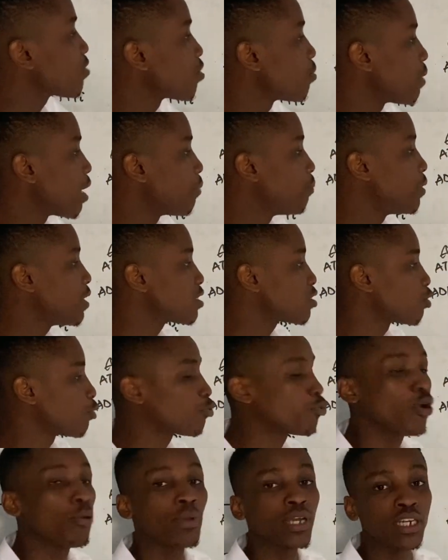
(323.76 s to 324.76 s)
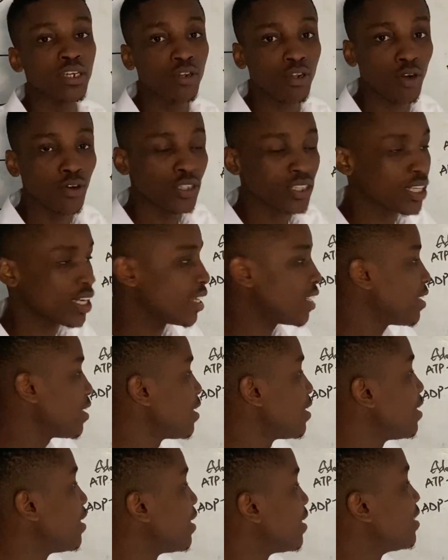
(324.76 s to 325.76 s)
to my base to form a nucleoside,
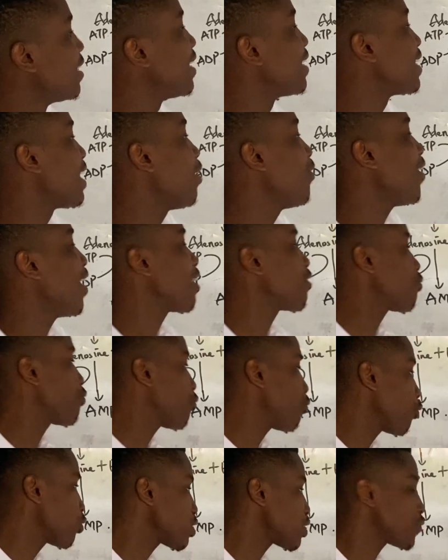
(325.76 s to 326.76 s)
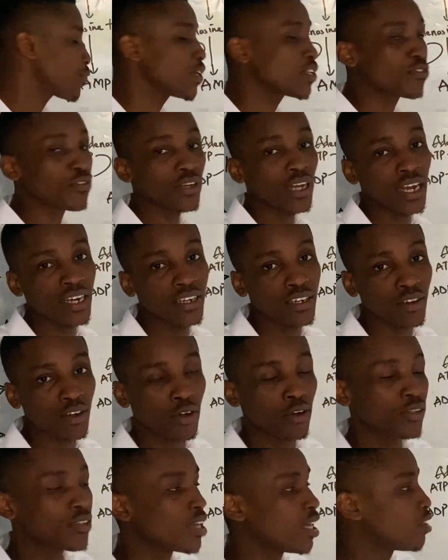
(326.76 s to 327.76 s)
then now add phosphate to that
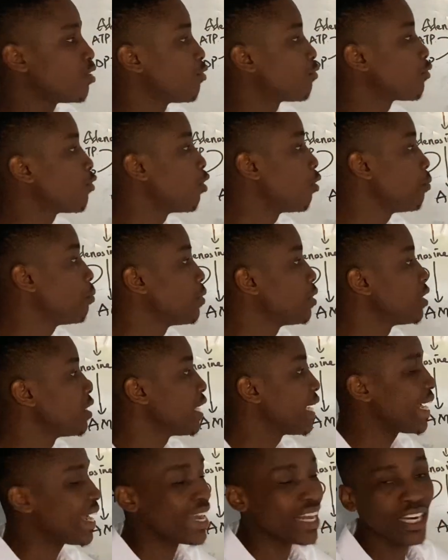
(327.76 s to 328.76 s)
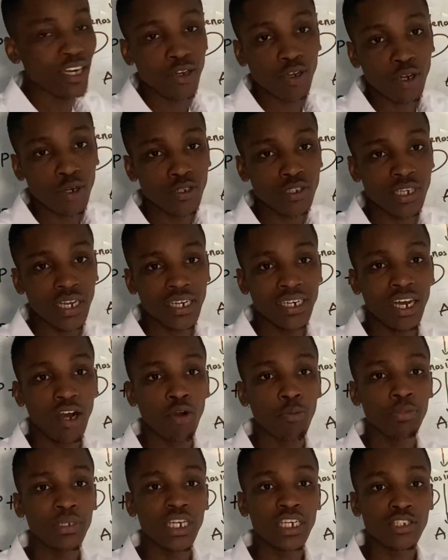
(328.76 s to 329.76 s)
nucleoside to form a nucleotide. That will
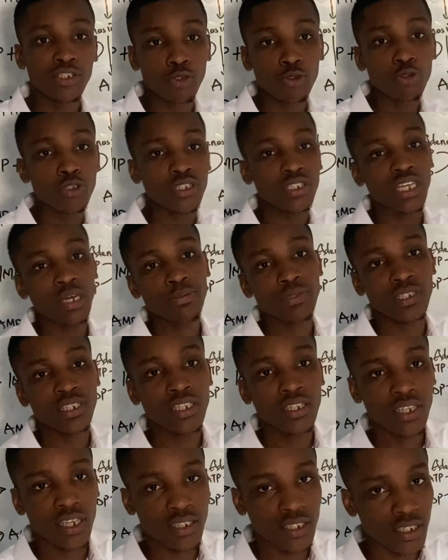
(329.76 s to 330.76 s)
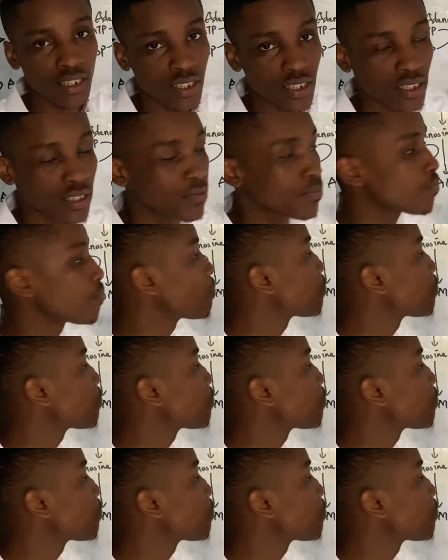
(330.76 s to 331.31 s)
be a two-step synthesis.